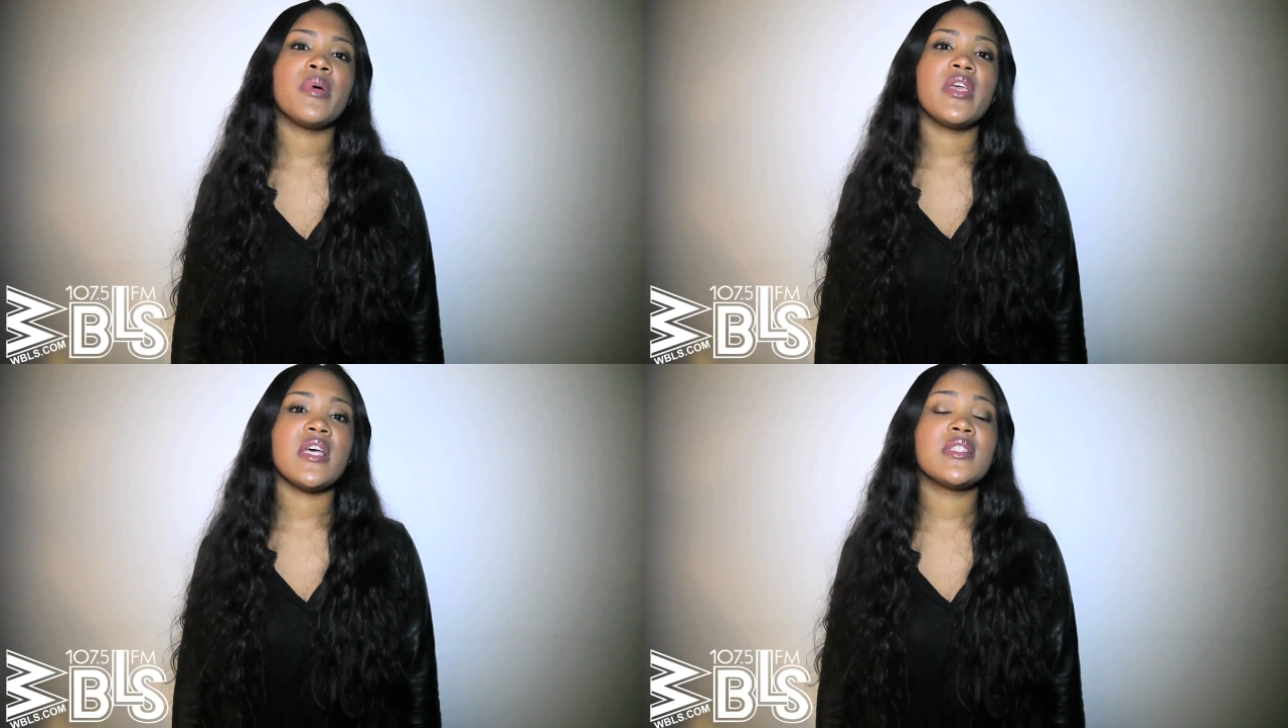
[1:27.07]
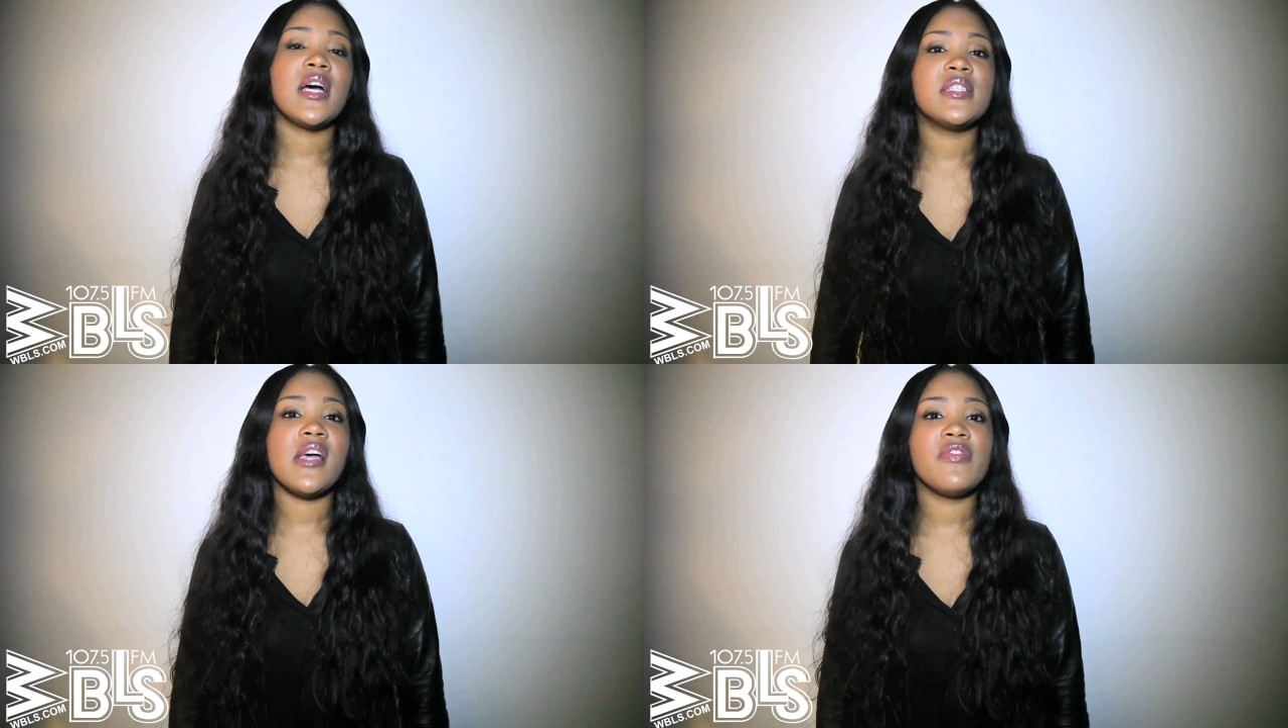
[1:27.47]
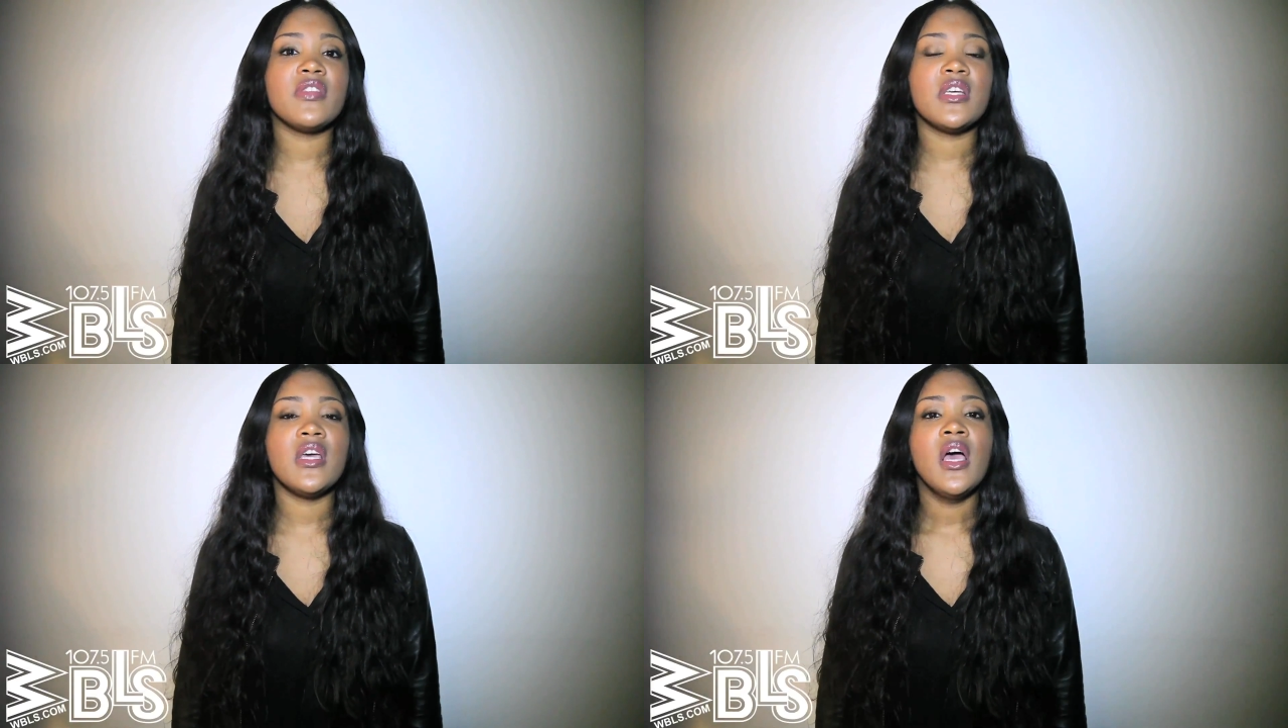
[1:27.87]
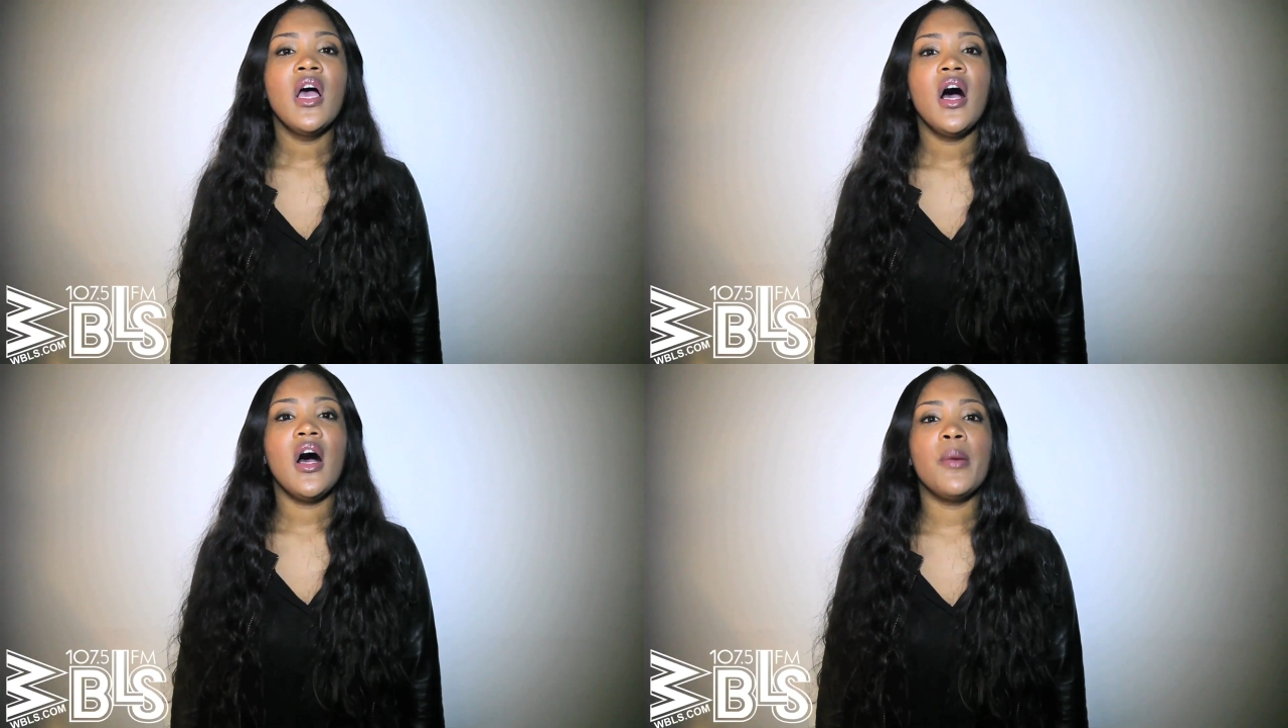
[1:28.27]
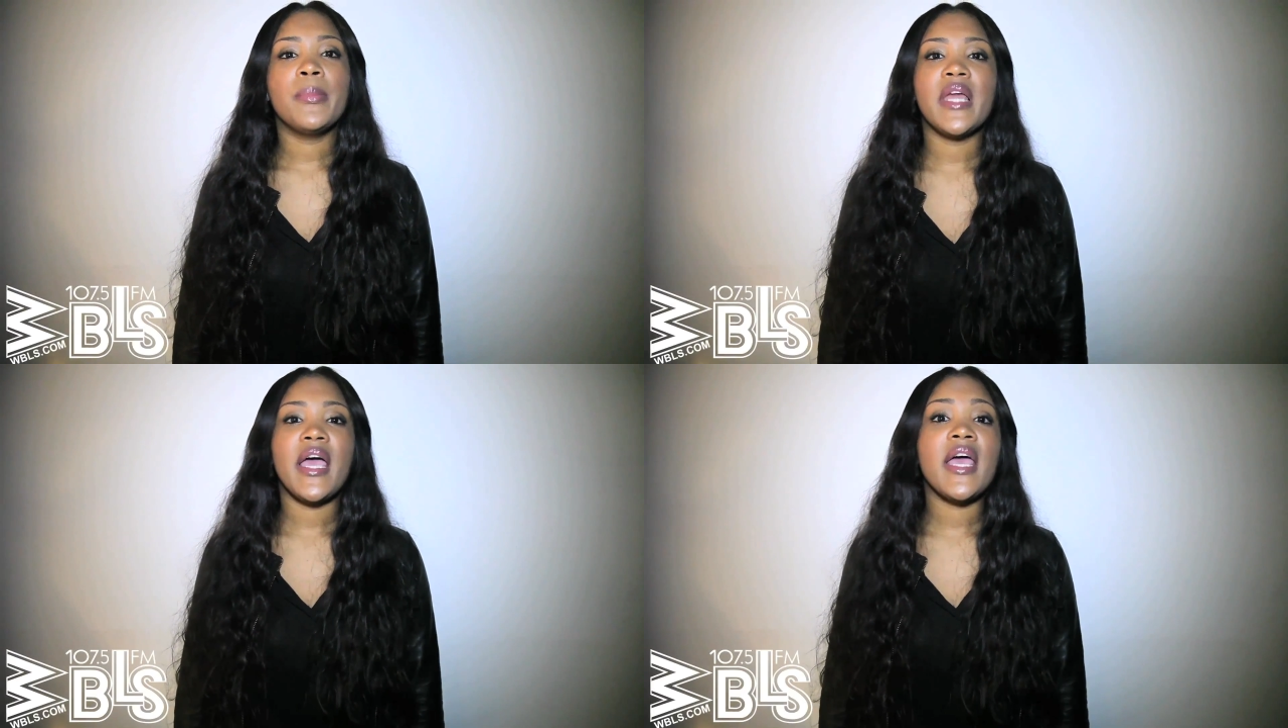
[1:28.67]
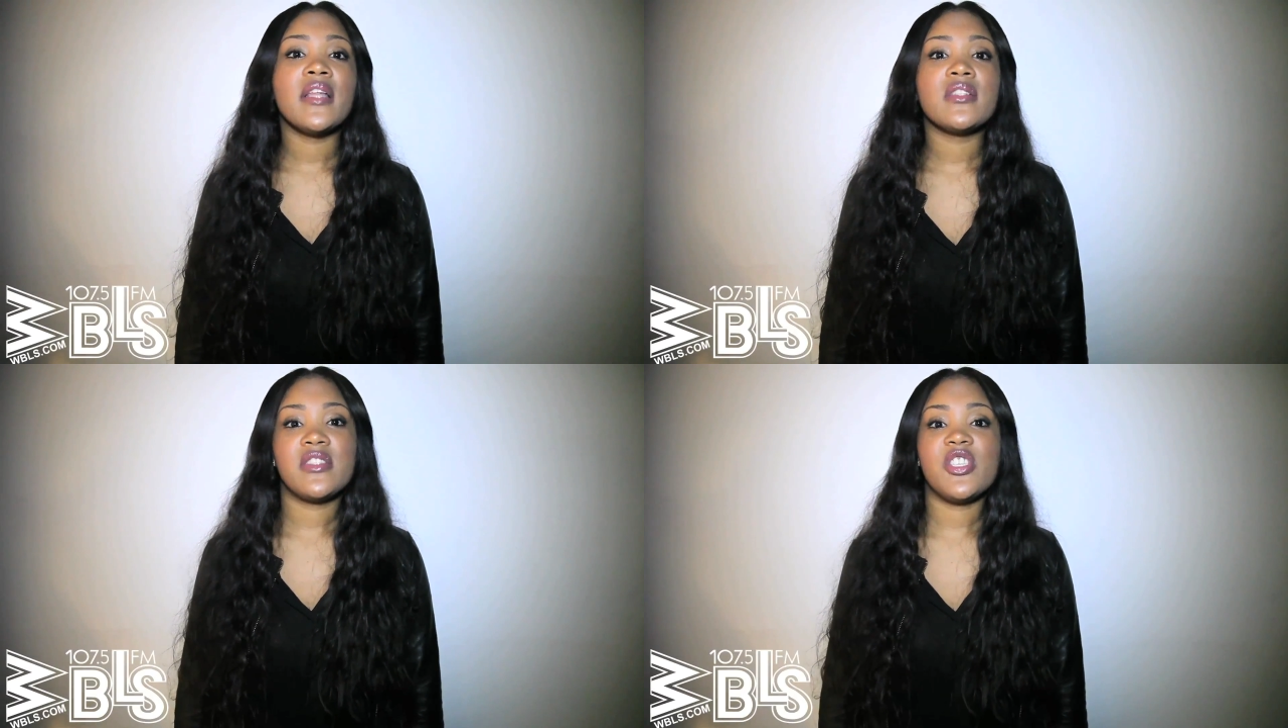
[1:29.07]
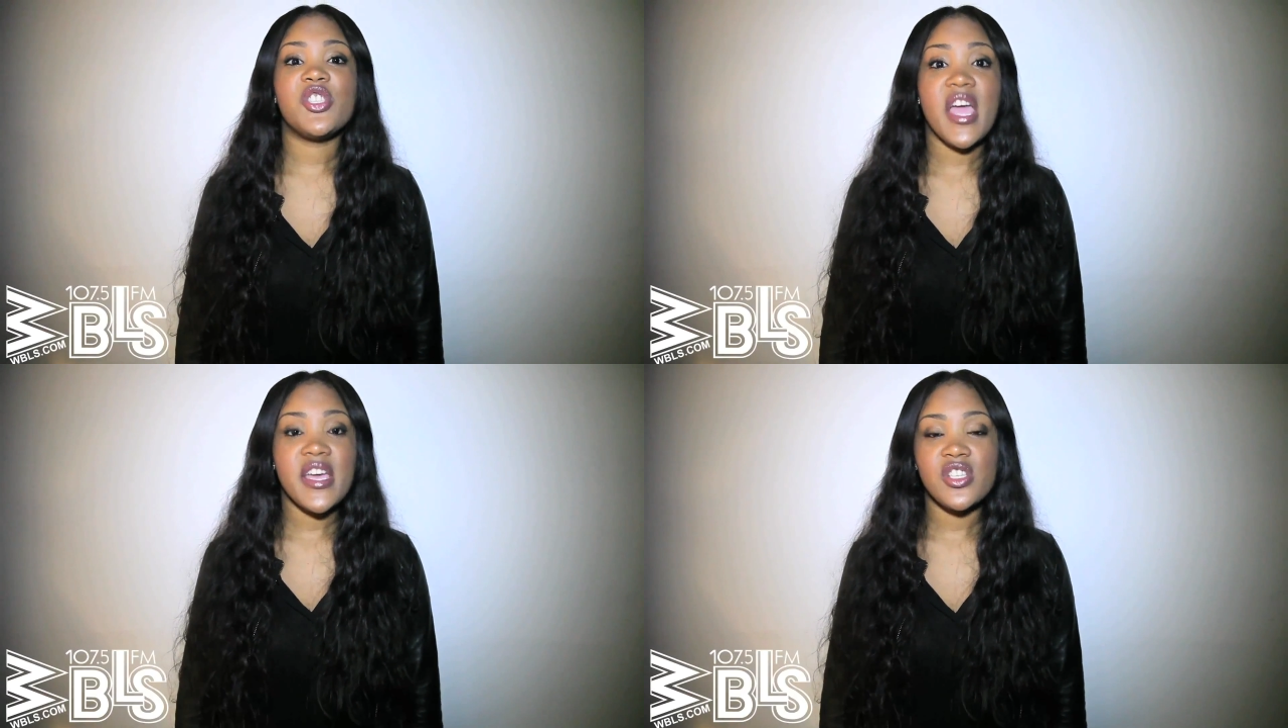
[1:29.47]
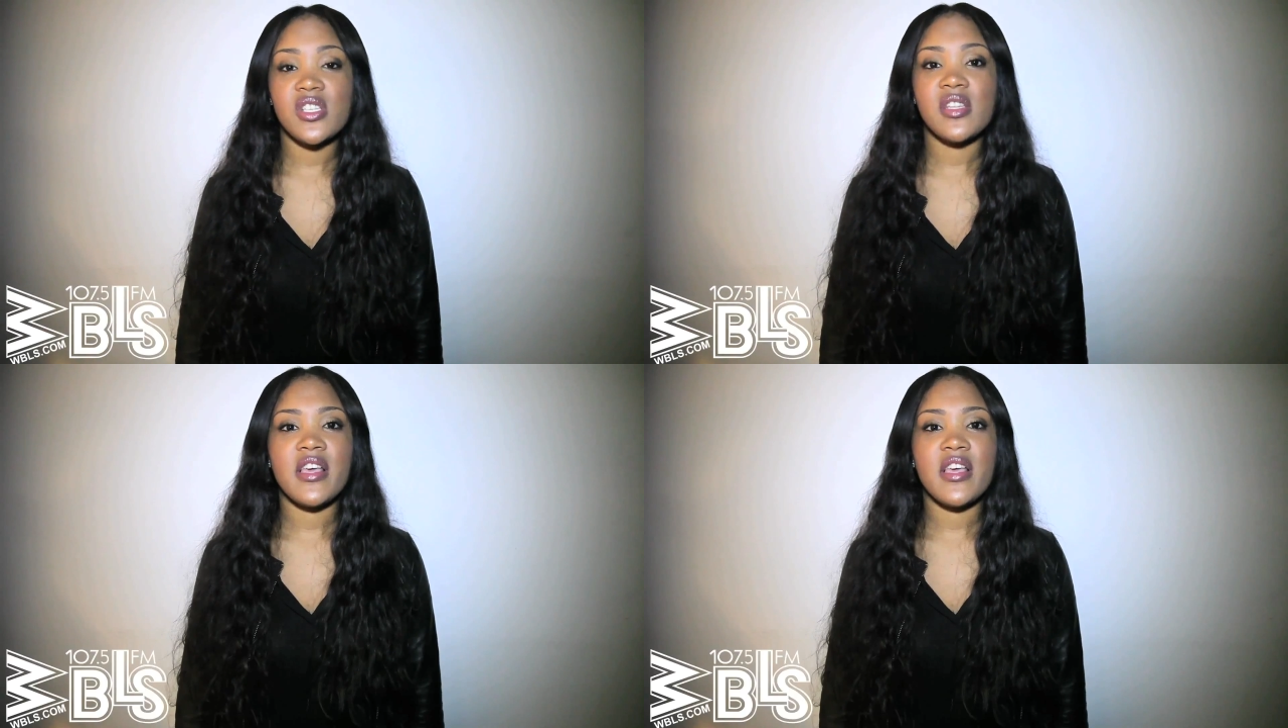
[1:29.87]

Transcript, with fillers: But yes, I definitely um, plan to change it.